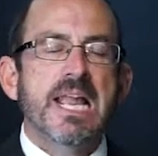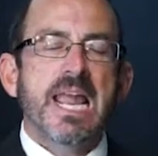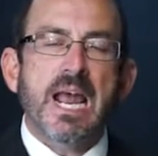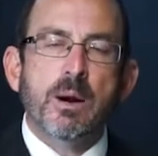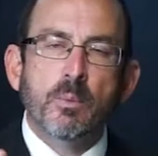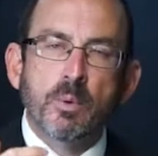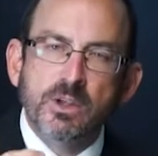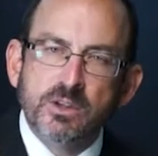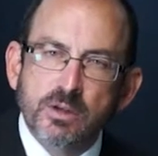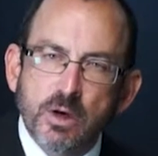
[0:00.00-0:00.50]

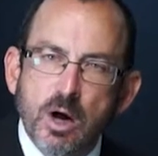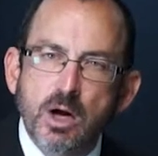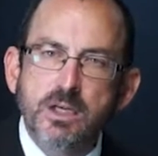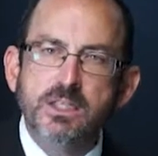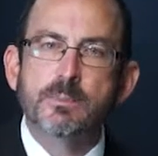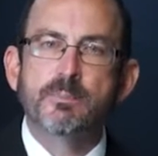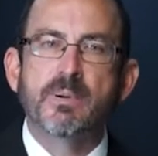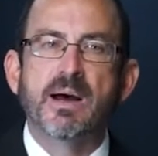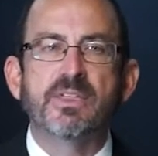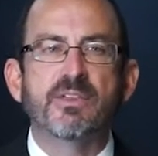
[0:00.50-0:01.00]
And we
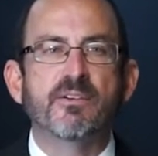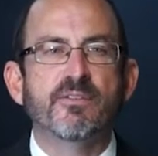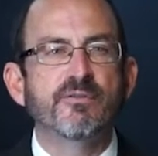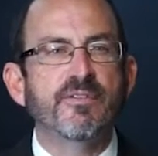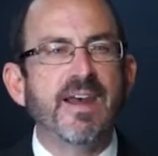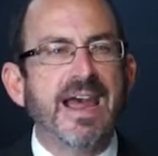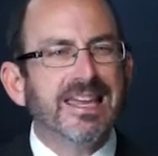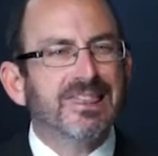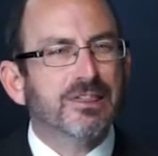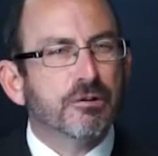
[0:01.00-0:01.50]
talked about the
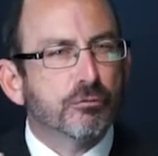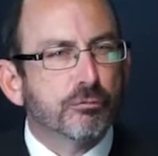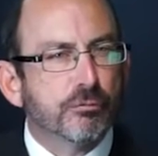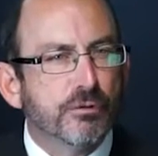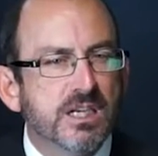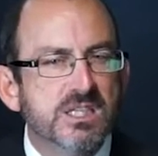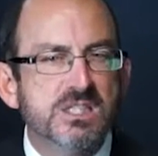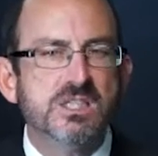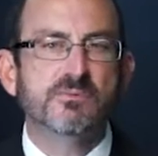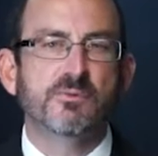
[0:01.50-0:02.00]
fact the
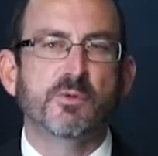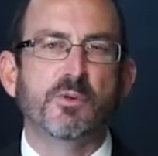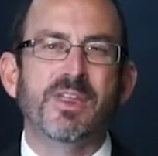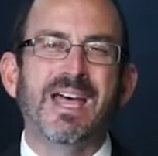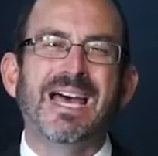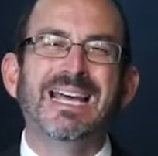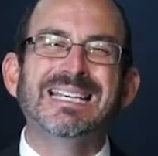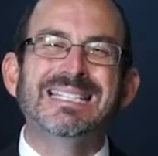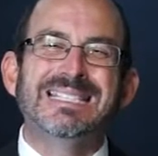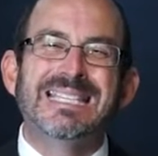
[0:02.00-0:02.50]
reason for
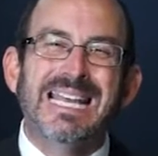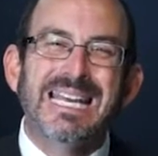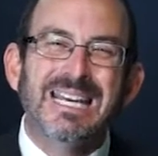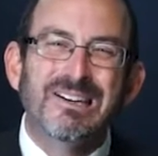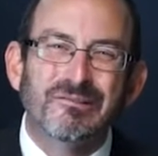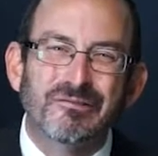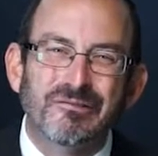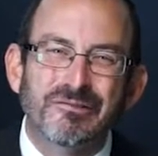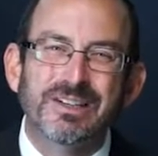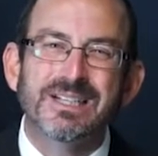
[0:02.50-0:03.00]
that is that
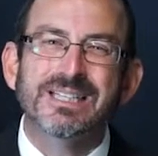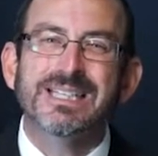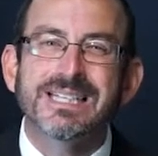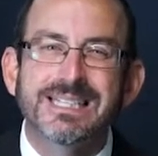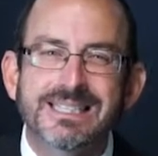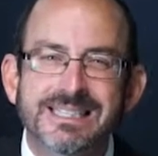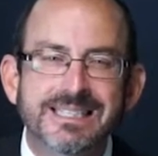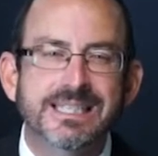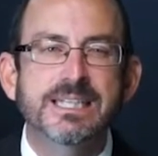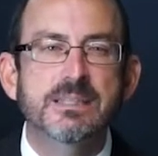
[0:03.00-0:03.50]
he really
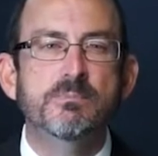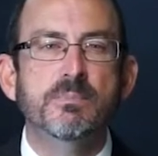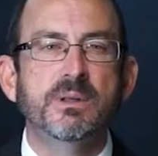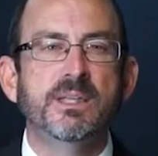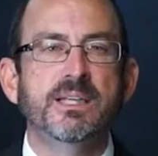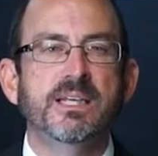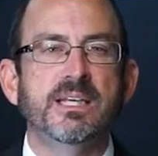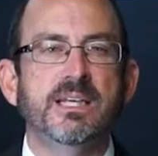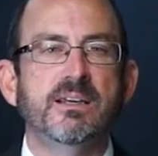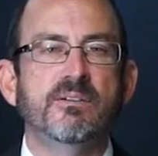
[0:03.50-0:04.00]
didn't
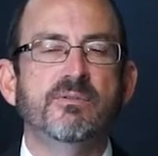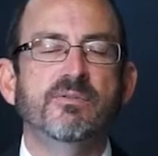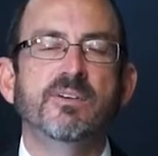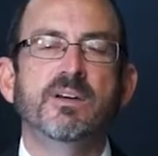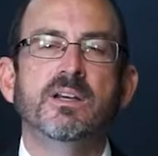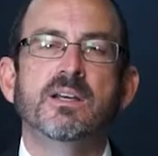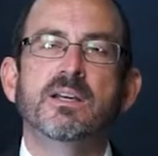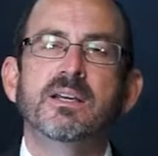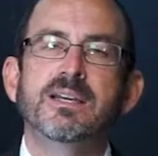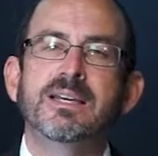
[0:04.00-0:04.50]
believe
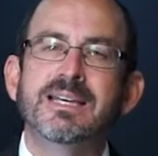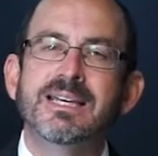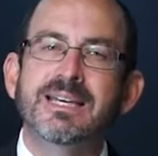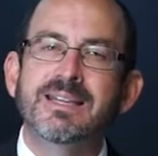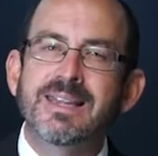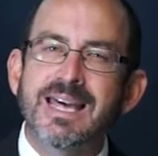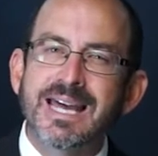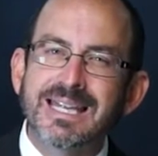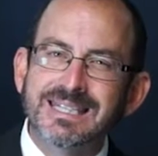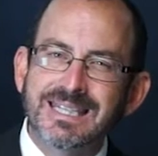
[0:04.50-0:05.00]

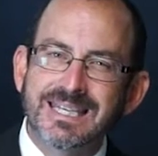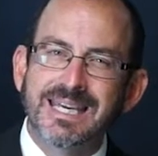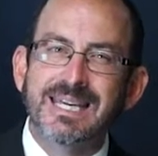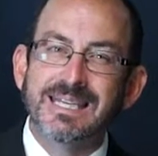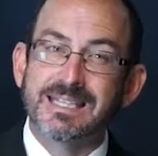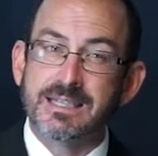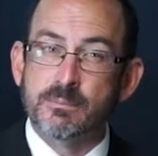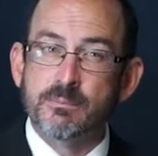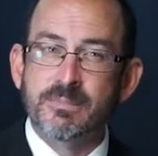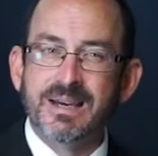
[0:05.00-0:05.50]
in that
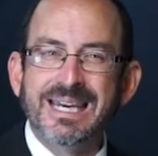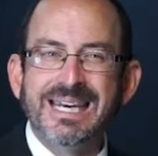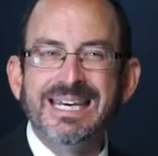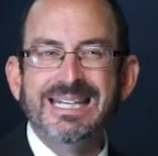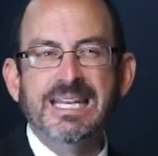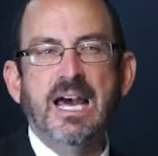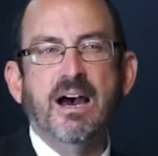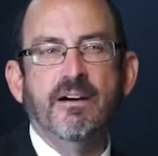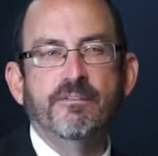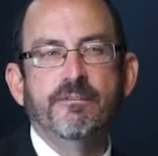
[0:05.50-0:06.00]
kingdom
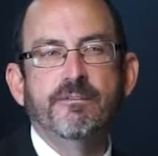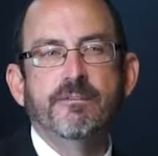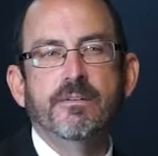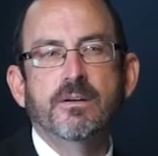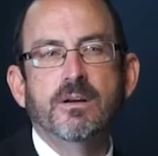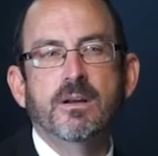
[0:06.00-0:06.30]
enough.